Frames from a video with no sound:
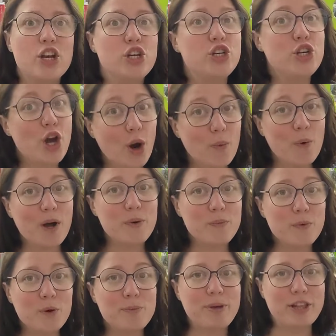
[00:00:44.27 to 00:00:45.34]
no one
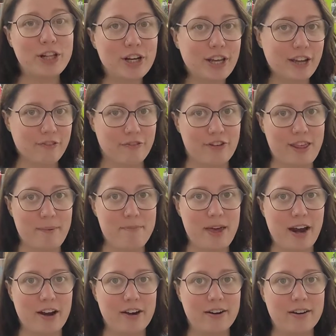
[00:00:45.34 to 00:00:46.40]
will be looking for them
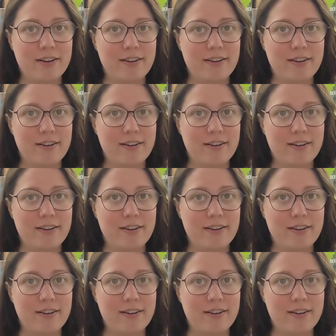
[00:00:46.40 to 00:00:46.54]
there.